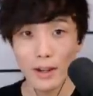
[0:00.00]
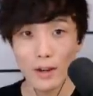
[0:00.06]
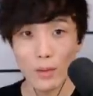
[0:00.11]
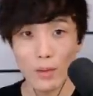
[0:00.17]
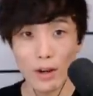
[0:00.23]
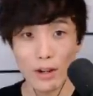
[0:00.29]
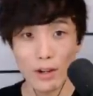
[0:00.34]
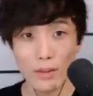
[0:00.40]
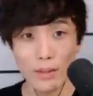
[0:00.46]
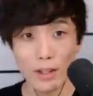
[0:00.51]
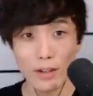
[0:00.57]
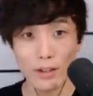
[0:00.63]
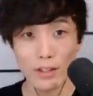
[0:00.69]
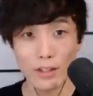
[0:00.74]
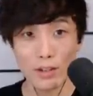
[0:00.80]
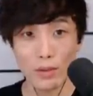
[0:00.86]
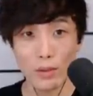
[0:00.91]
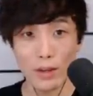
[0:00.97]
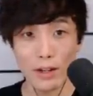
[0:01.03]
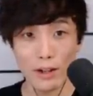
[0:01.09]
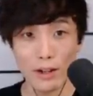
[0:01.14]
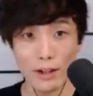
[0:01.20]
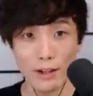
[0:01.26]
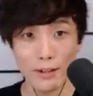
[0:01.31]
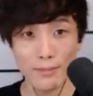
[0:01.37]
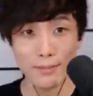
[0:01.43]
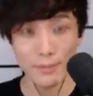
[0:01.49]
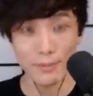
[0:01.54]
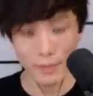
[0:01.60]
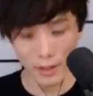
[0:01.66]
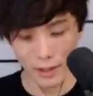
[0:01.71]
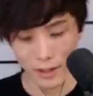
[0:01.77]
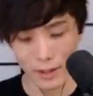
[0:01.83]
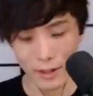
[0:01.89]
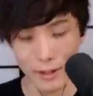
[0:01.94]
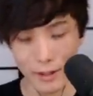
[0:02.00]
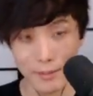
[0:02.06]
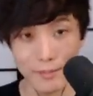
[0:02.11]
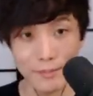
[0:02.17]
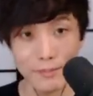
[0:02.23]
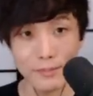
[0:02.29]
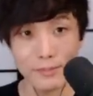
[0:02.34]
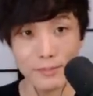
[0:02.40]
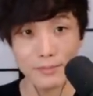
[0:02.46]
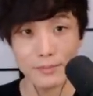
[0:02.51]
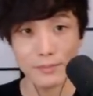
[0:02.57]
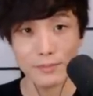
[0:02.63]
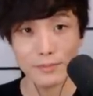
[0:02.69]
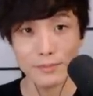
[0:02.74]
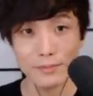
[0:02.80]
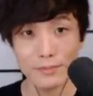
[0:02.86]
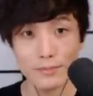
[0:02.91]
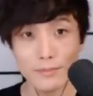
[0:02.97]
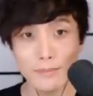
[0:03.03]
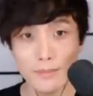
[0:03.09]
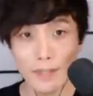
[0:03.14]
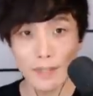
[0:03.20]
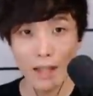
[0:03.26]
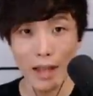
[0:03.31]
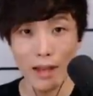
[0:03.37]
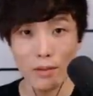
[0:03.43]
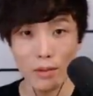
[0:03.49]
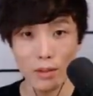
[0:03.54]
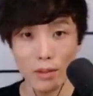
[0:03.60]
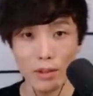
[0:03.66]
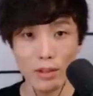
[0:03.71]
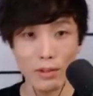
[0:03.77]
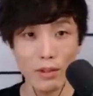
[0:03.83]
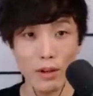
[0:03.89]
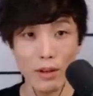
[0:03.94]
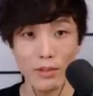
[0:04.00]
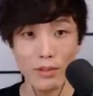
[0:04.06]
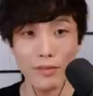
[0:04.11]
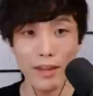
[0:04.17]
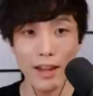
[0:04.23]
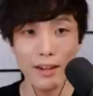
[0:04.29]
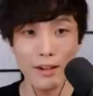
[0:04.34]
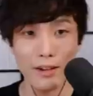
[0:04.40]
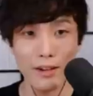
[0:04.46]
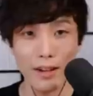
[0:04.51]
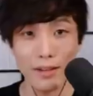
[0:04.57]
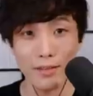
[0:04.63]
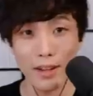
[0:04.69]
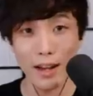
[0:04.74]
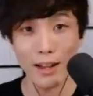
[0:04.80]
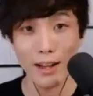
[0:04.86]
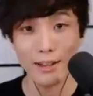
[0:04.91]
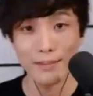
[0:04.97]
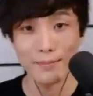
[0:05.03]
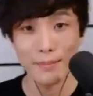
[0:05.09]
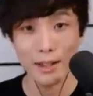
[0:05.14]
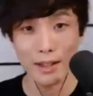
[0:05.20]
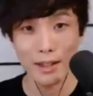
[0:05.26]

Why don't we go to Twitter, and we'll look through all the fan art I've gotten.